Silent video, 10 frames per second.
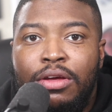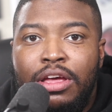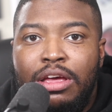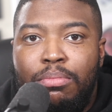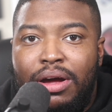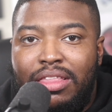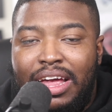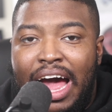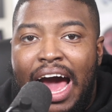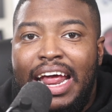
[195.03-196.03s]
But the
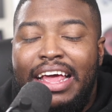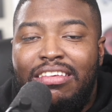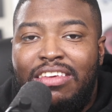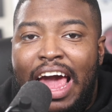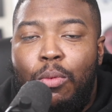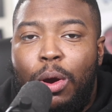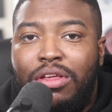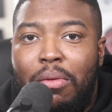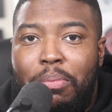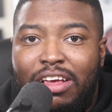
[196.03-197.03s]
guy that his game worked
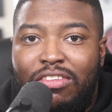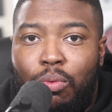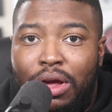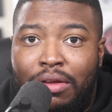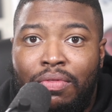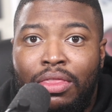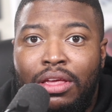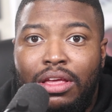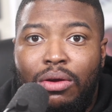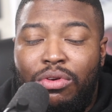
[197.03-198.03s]
the best with
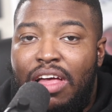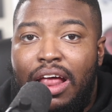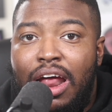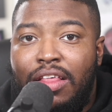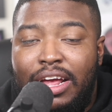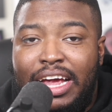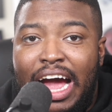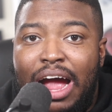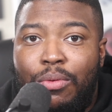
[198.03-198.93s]
was none other than Kyrie